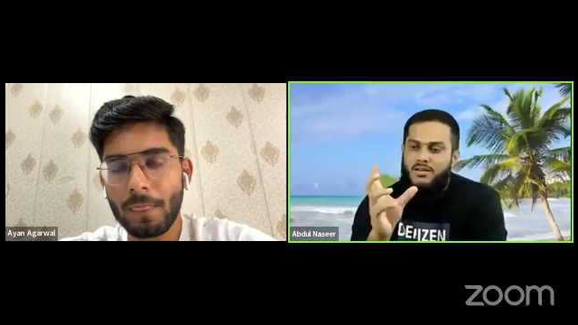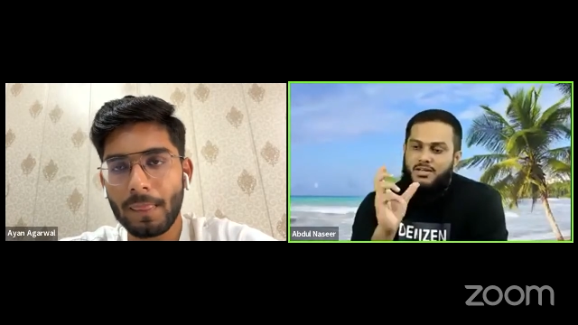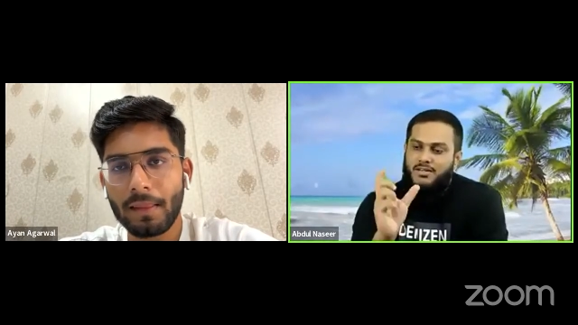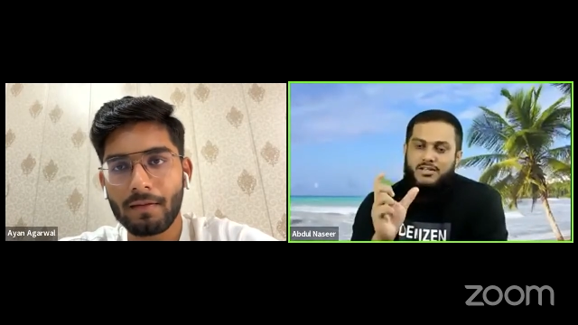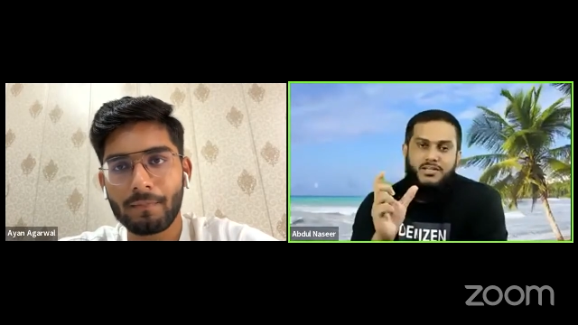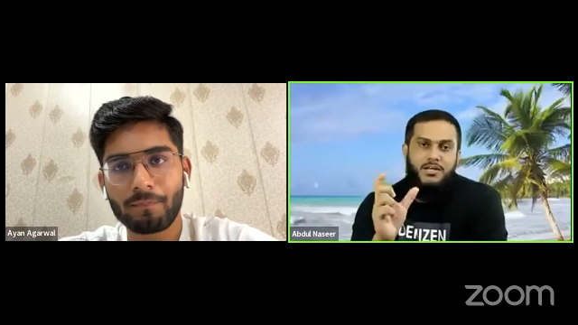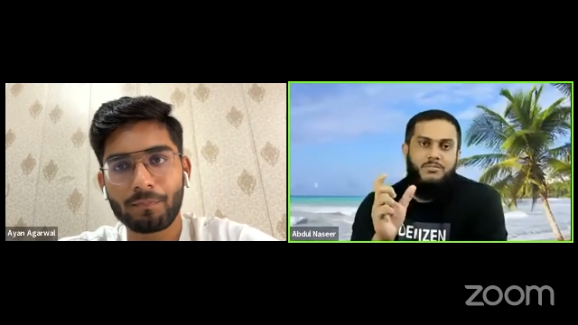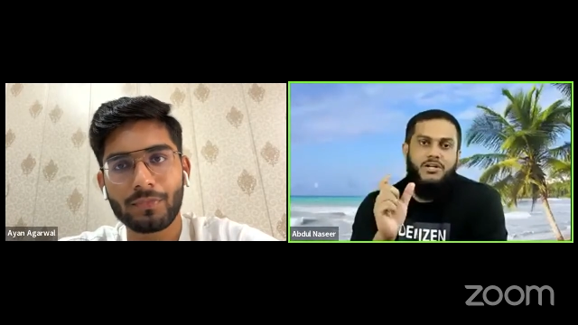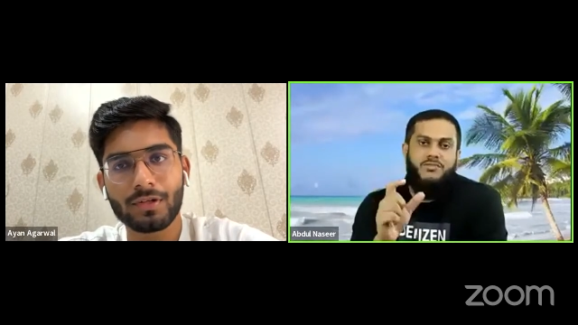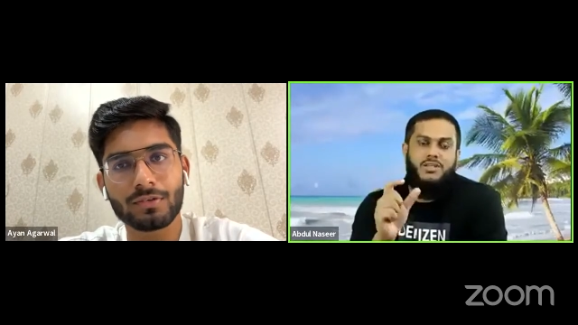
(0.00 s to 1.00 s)
Speaker 1: That year
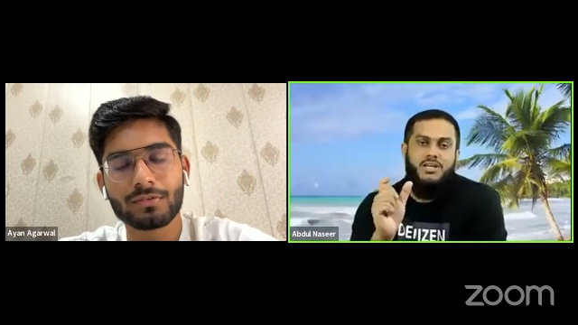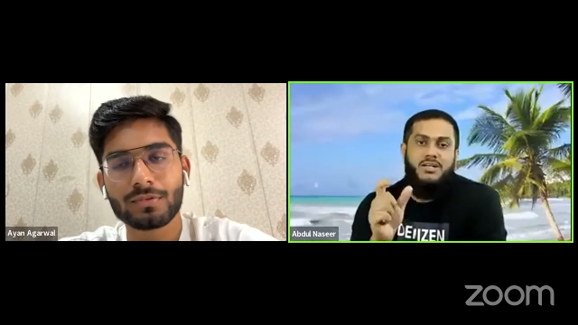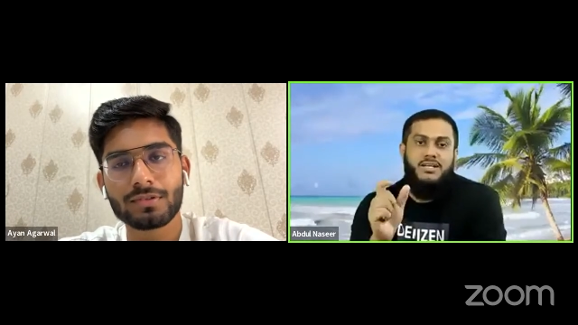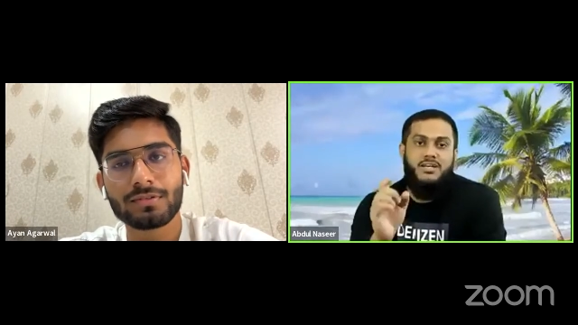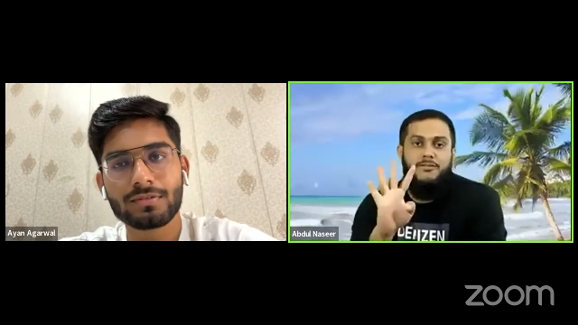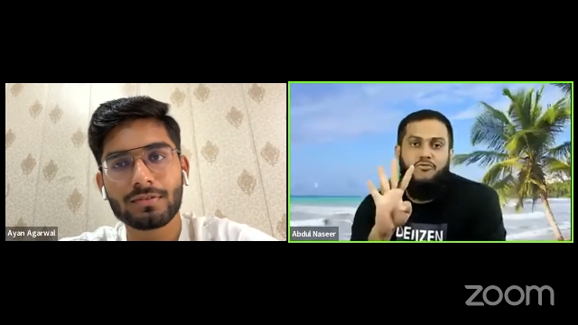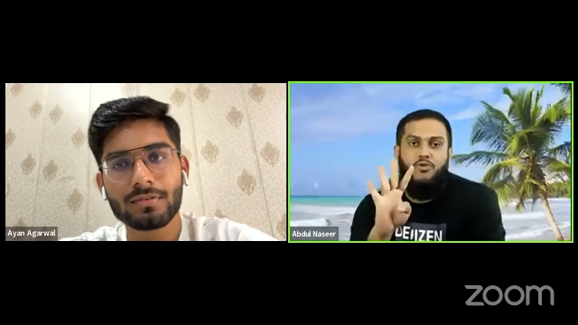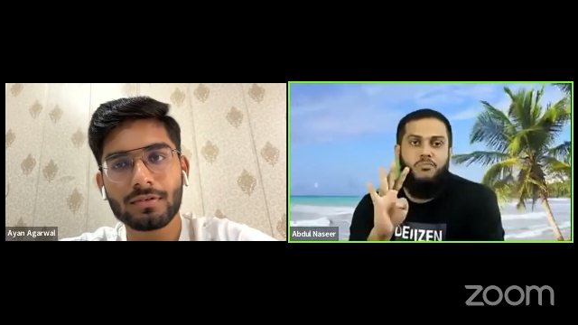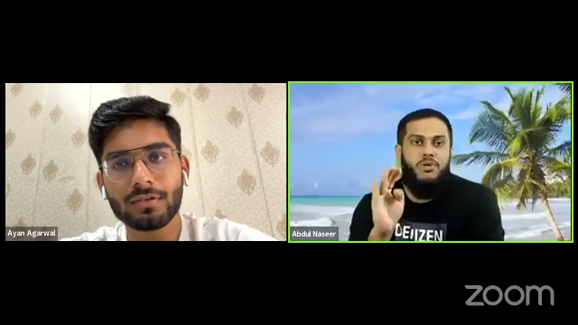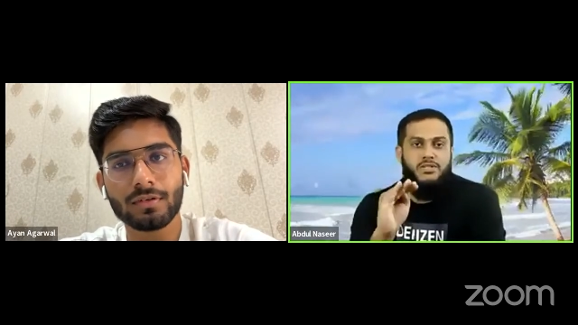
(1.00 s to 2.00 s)
may cover third year and
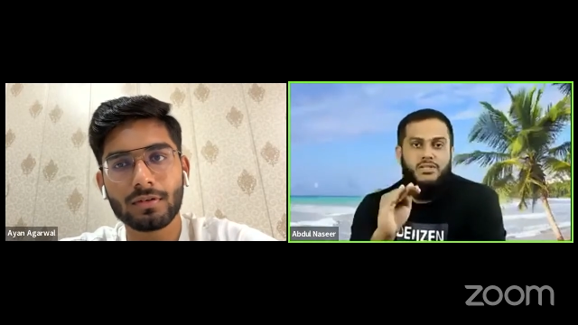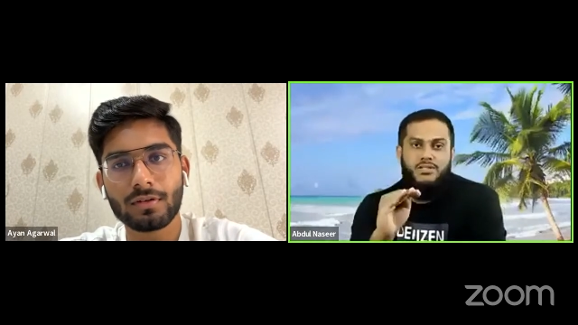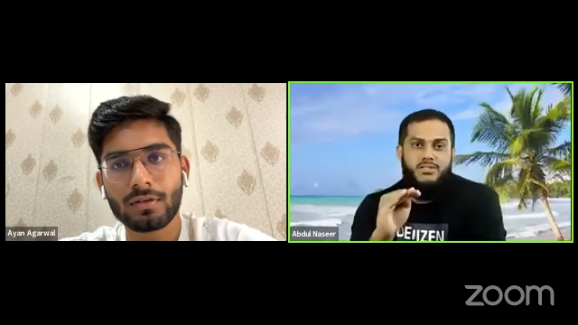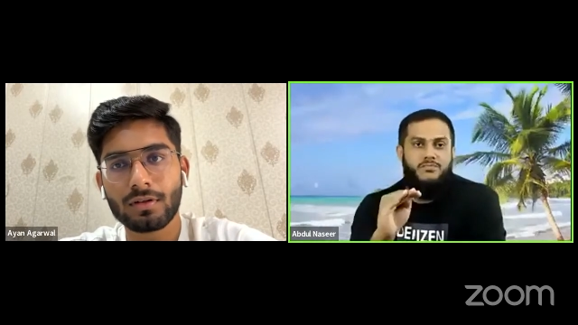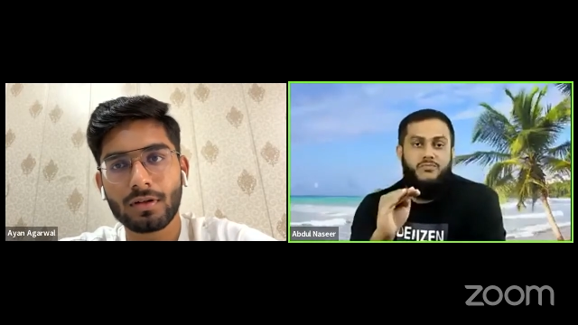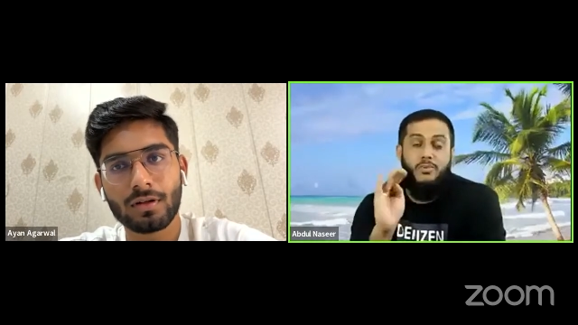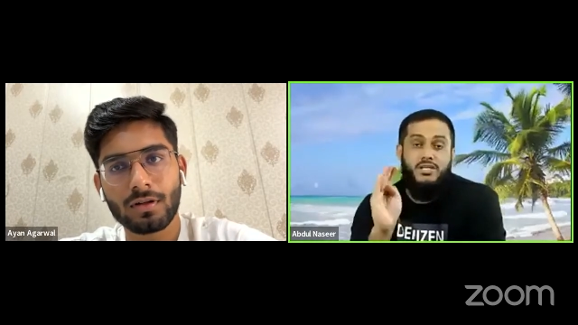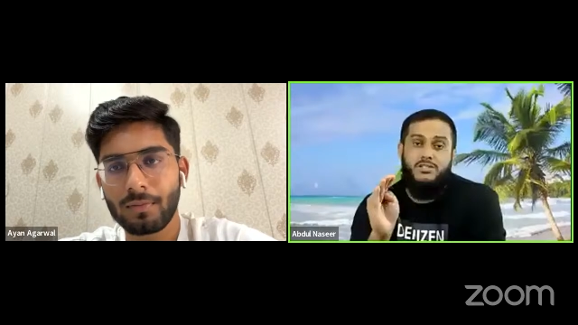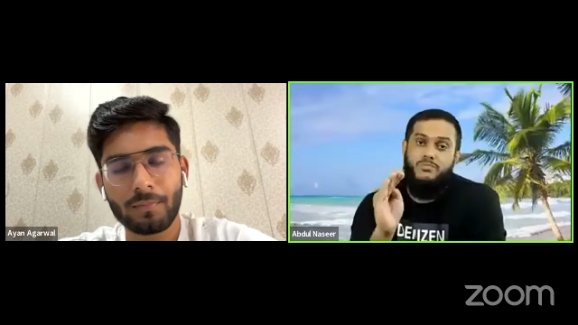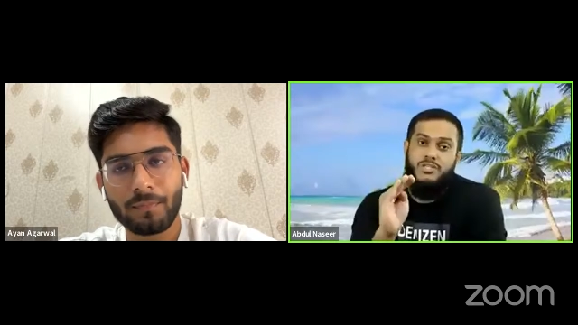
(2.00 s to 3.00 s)
four major years,
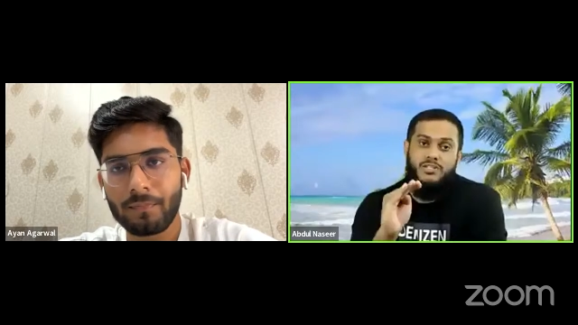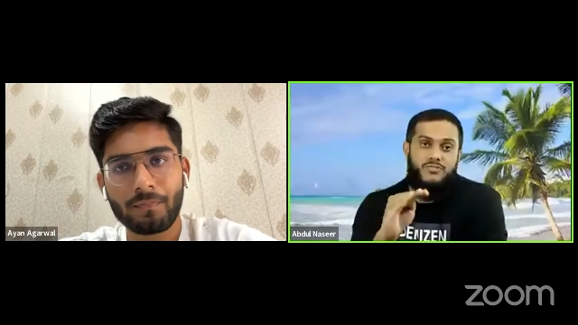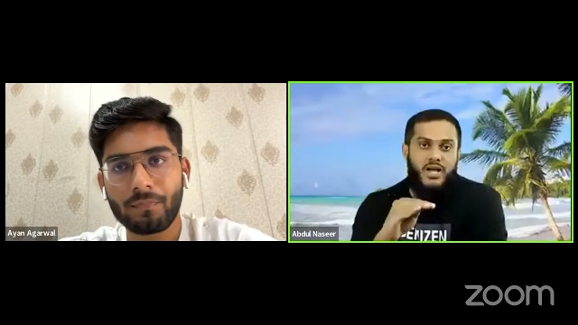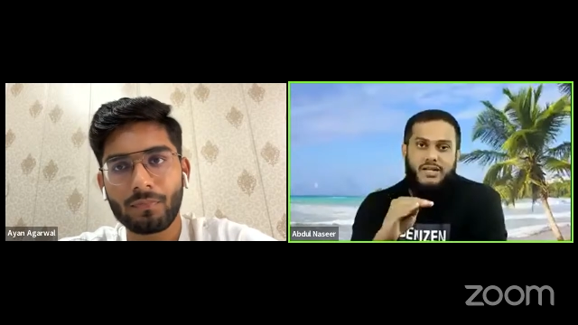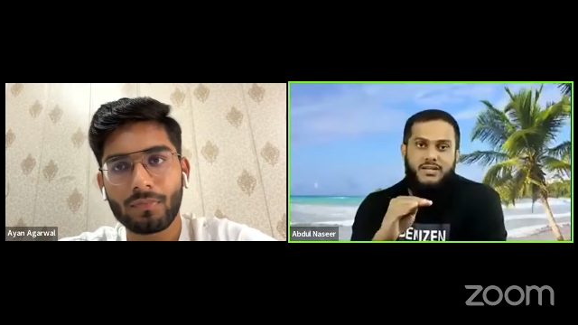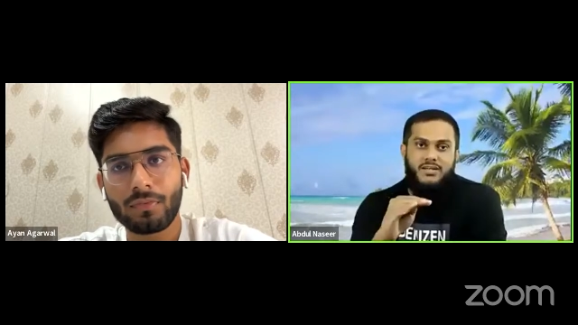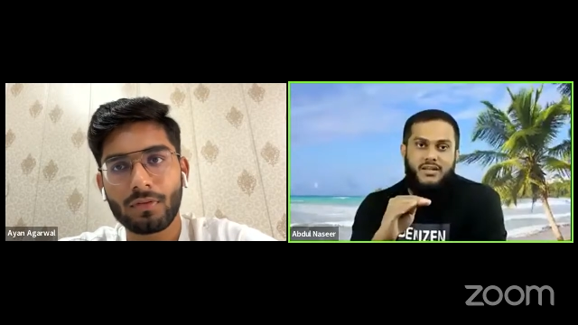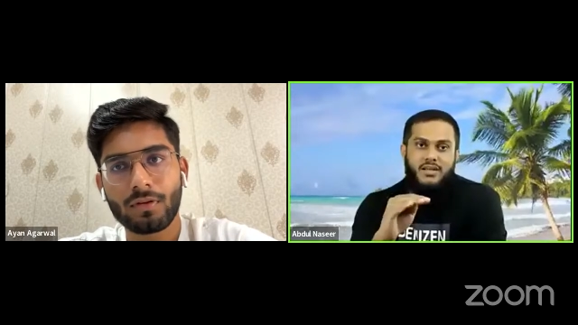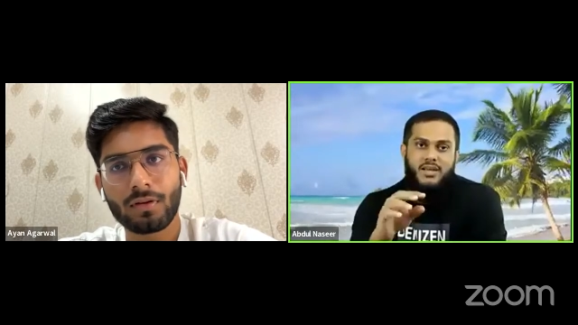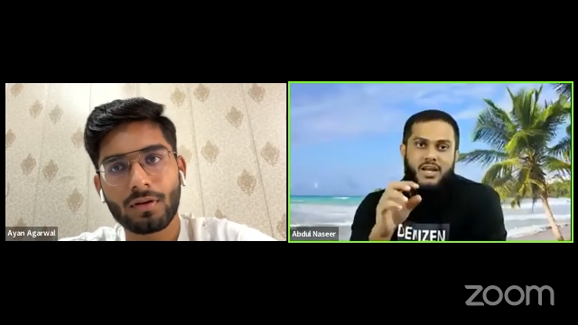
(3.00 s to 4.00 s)
major subjects of final year.